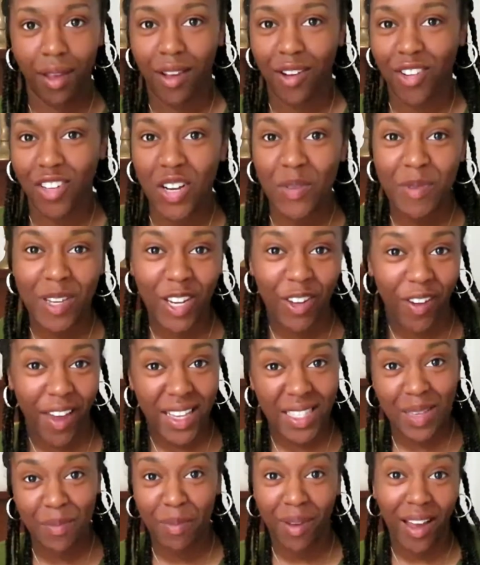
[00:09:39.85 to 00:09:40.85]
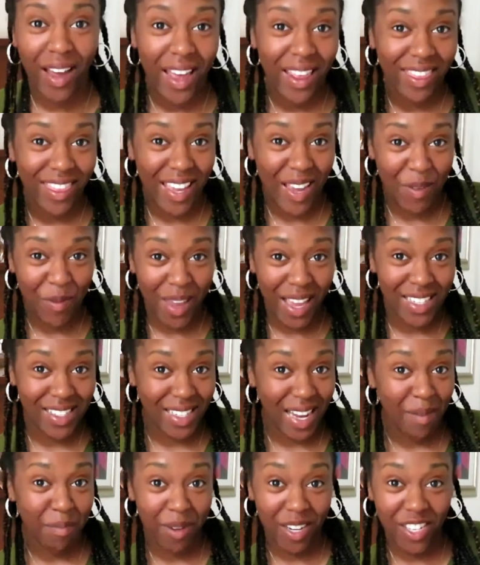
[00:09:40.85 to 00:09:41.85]
Call me crazy, but I think we
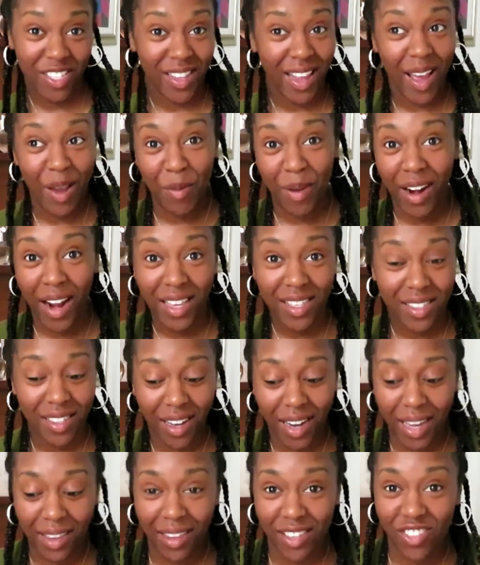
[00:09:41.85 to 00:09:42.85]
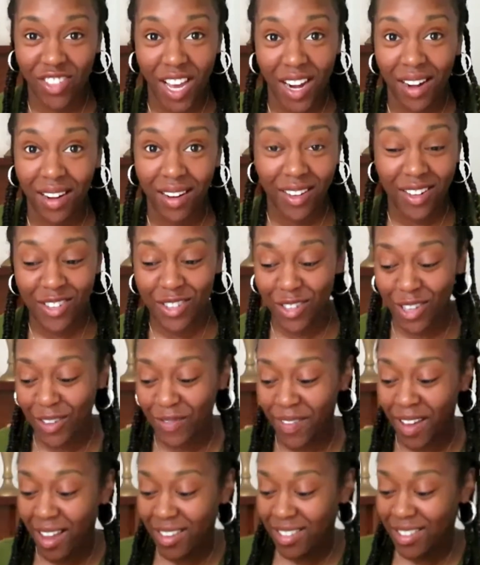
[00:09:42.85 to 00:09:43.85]
established that when I started this channel in
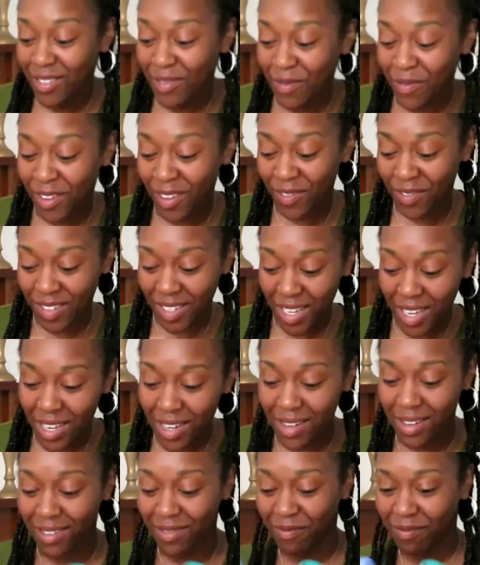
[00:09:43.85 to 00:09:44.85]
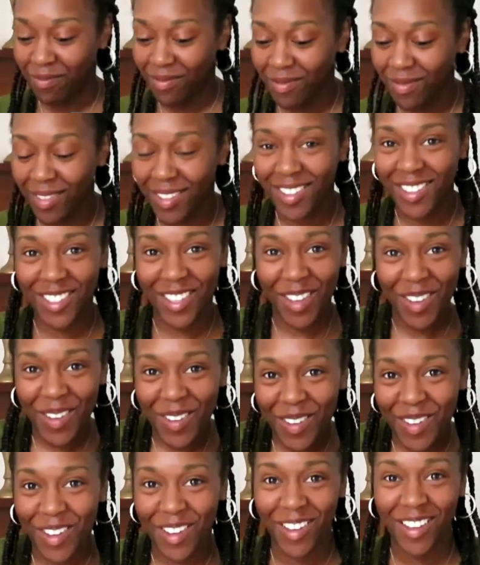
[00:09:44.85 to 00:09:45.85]
2015.
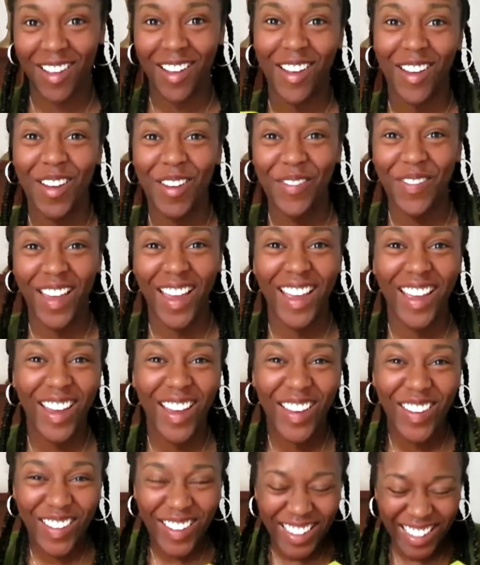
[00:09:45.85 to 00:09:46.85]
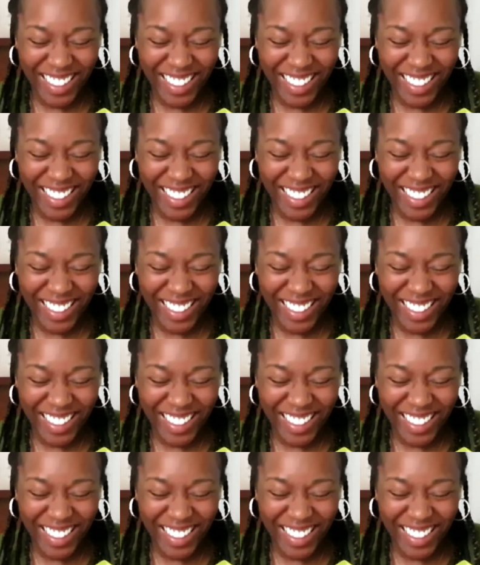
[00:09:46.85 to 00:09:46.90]
So, off I go.